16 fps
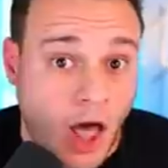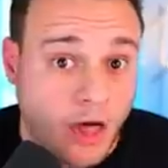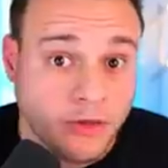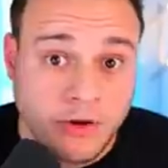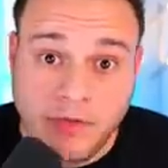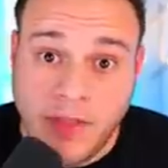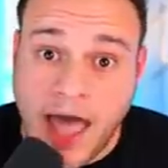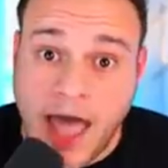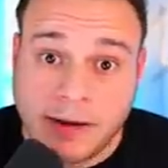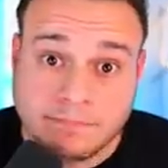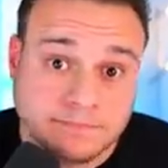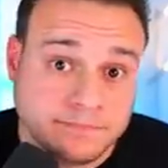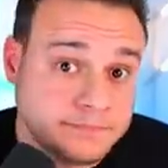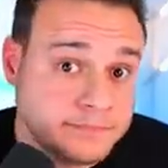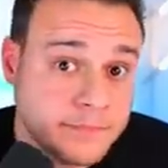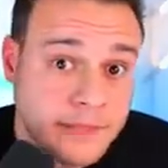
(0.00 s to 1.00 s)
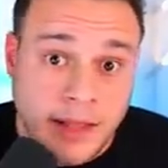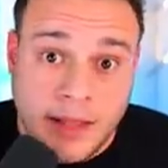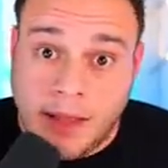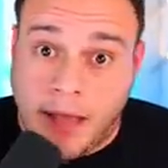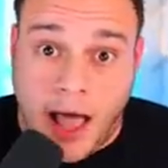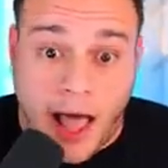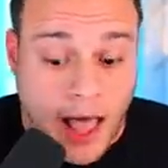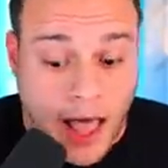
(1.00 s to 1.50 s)
other than that
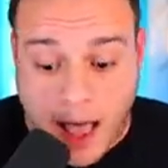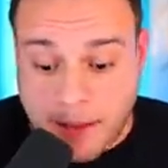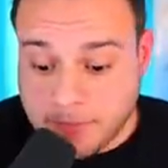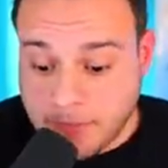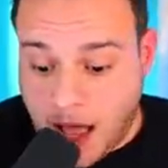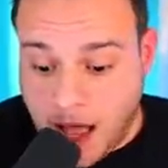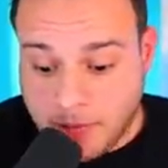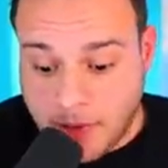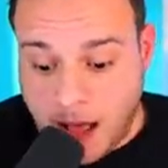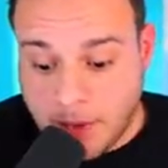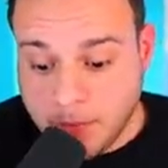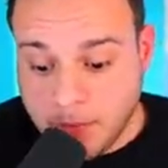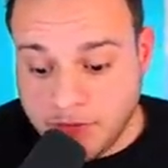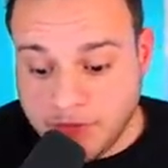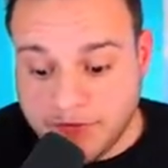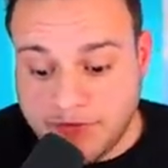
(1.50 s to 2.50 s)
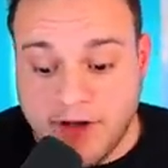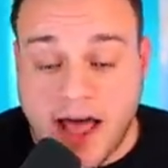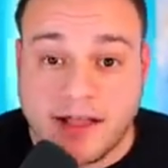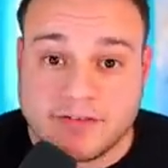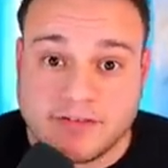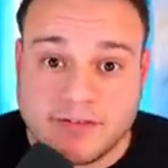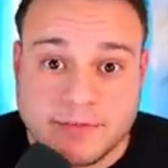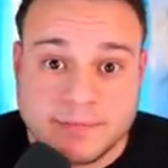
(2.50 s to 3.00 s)
i'm i'm, I'm moving
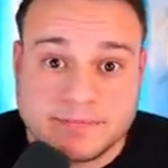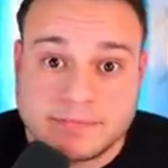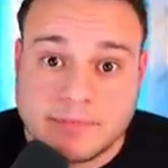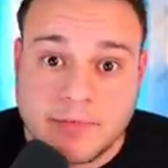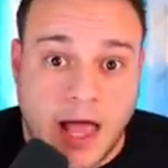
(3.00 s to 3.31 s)
fast